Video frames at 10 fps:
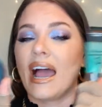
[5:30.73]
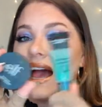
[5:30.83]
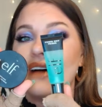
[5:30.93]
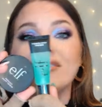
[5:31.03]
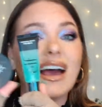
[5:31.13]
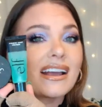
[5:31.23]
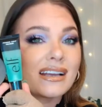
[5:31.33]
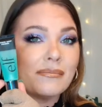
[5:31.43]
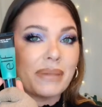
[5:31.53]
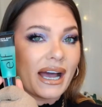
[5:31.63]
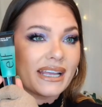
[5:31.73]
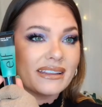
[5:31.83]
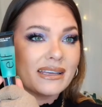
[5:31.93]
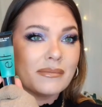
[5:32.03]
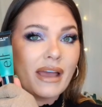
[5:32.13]
I have not
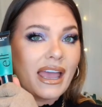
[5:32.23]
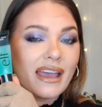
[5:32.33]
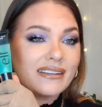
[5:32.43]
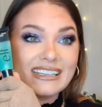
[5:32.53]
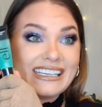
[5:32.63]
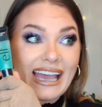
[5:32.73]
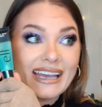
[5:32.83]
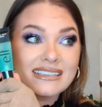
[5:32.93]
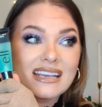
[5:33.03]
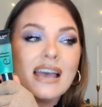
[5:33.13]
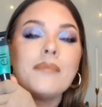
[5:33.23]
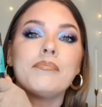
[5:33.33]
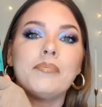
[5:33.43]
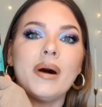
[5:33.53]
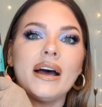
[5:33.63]
combined them yet,
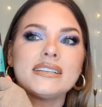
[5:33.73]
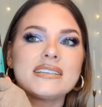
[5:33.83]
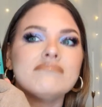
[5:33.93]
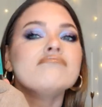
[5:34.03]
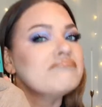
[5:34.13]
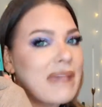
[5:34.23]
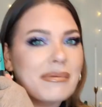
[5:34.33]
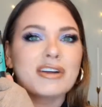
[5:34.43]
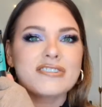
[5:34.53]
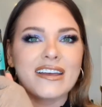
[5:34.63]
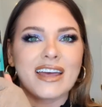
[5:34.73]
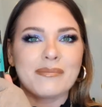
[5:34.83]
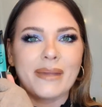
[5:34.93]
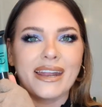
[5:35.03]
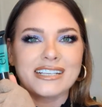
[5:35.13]
but maybe I'll try that
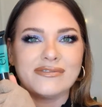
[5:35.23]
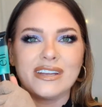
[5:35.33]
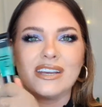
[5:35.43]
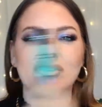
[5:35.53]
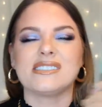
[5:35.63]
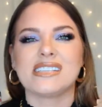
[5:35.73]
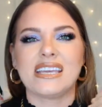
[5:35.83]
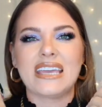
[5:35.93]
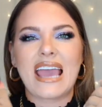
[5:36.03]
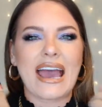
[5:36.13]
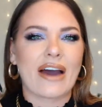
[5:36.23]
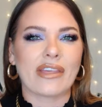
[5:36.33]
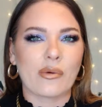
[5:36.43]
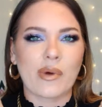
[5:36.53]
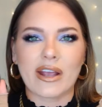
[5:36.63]
in my next video and see how
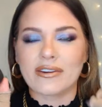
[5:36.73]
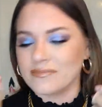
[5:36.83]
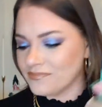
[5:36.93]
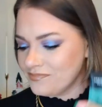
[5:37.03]
they wear.